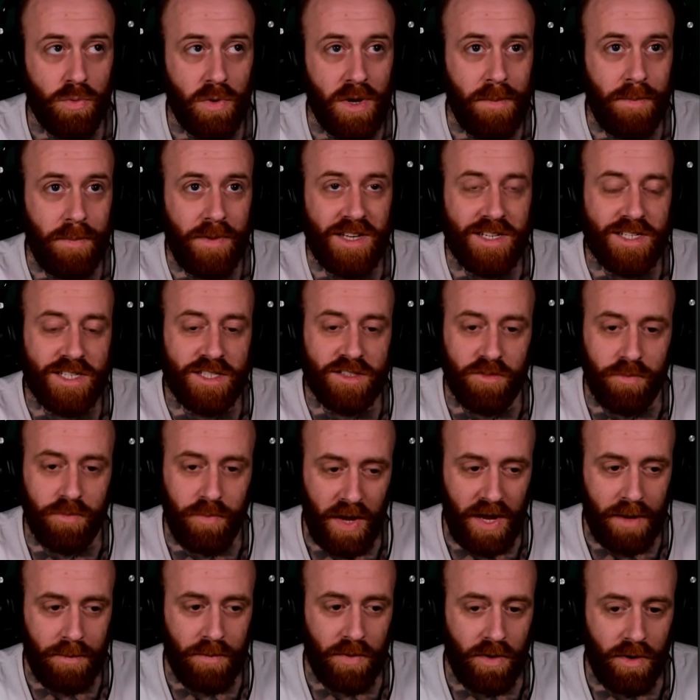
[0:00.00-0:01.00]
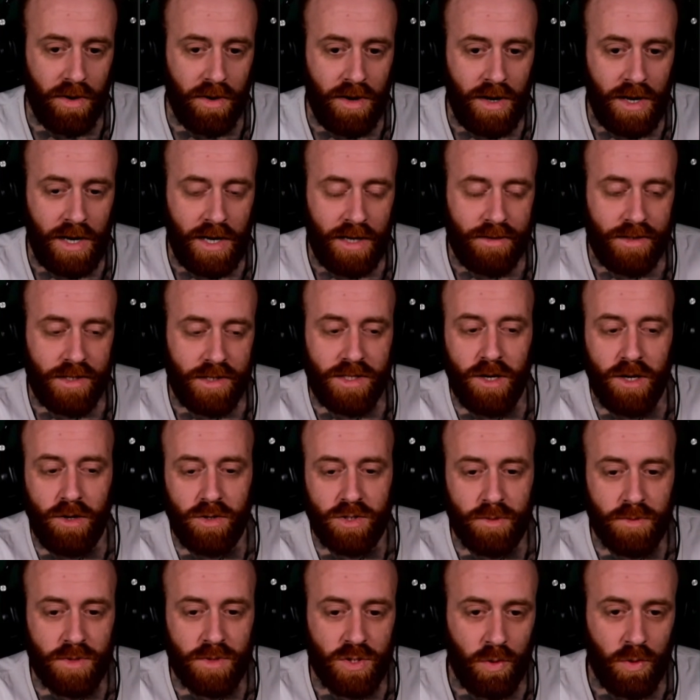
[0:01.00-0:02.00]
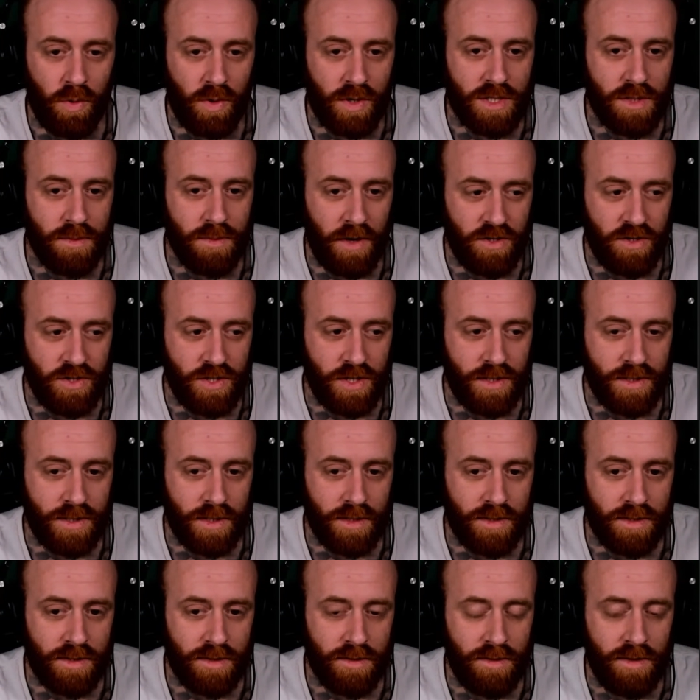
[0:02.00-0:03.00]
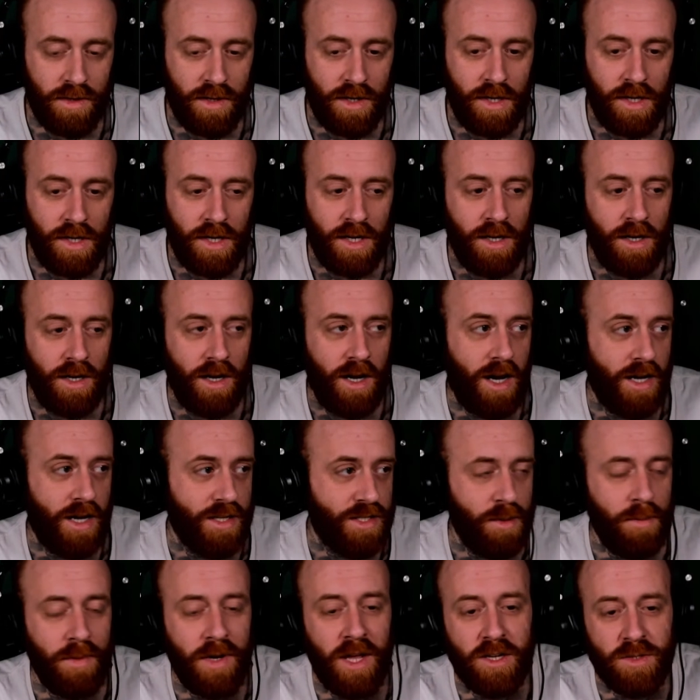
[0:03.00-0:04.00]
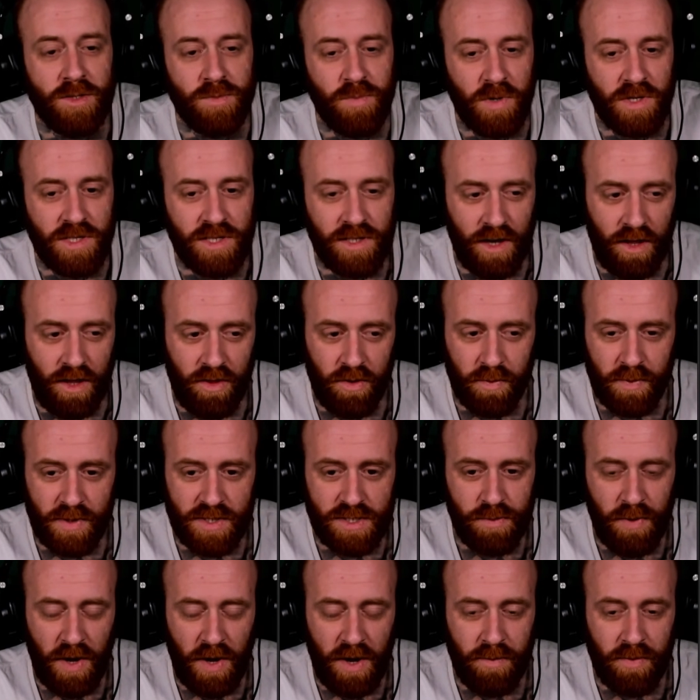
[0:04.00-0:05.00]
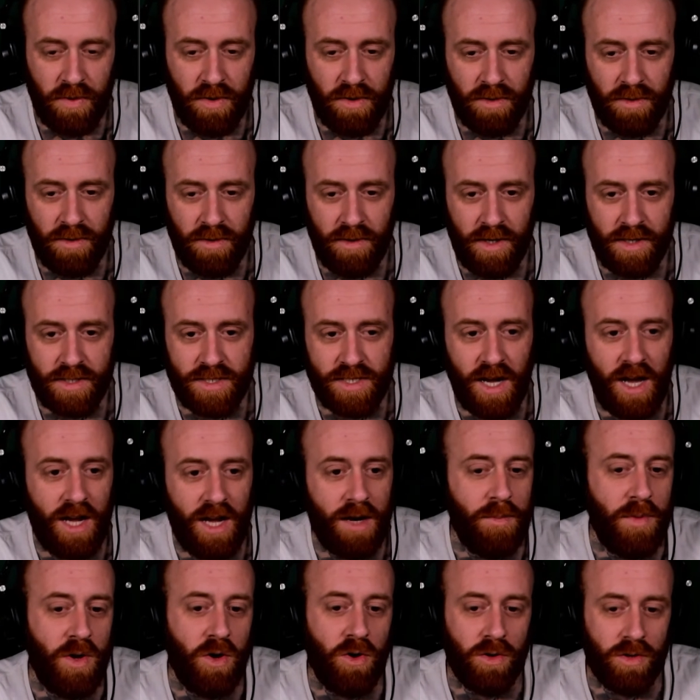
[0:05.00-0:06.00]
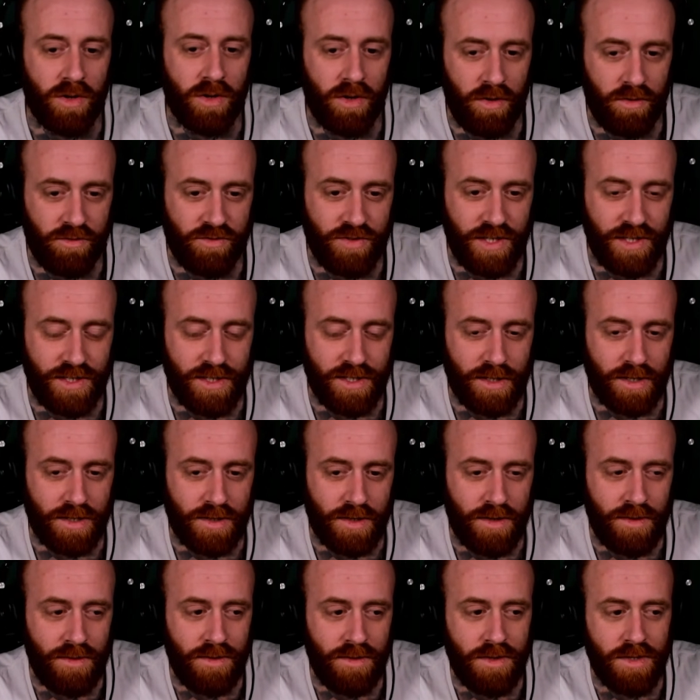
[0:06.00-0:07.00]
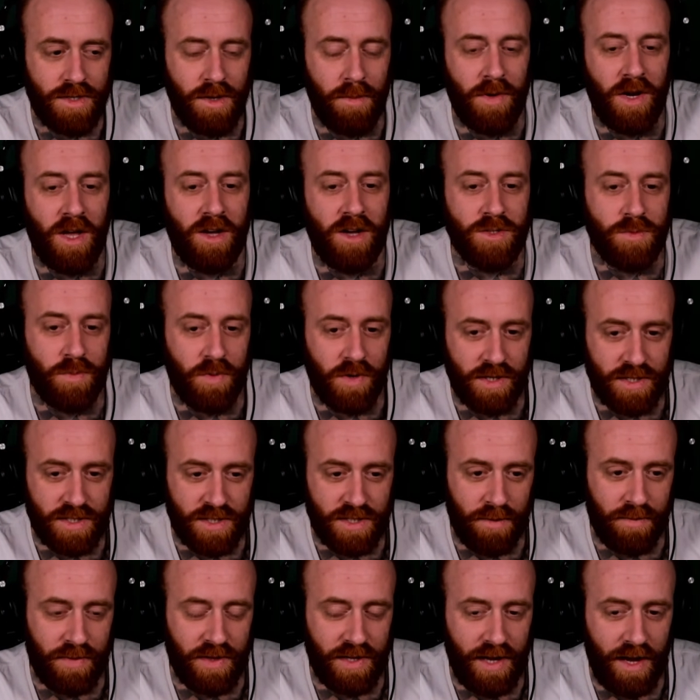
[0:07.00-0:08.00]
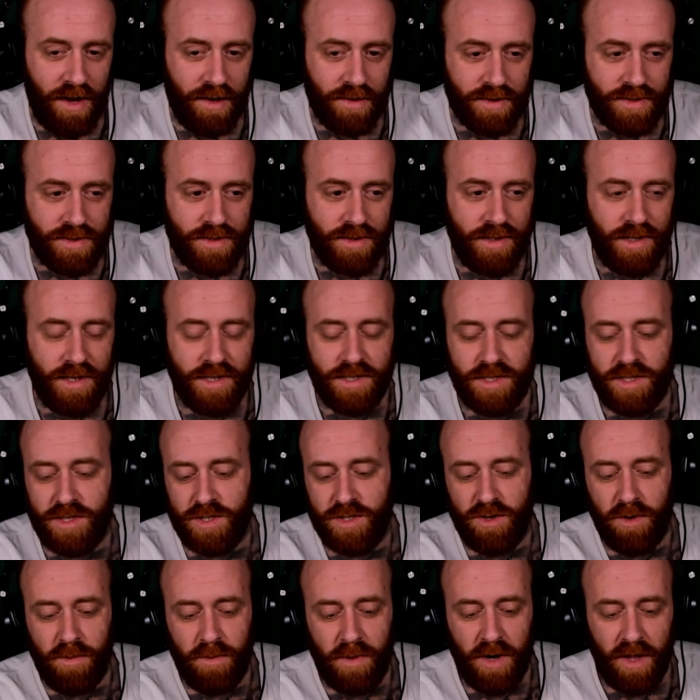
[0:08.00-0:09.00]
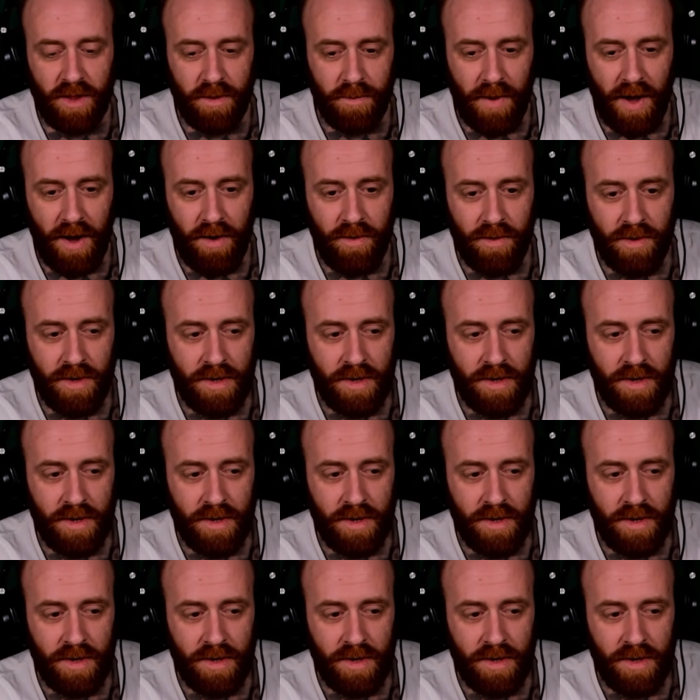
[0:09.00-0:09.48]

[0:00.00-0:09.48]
pieces of paper that tell some stories about Jesus. Somebody else brings another piece of paper. It's got a miracle of Jesus. Somebody else brings something else. It's the Sermon on the Mount.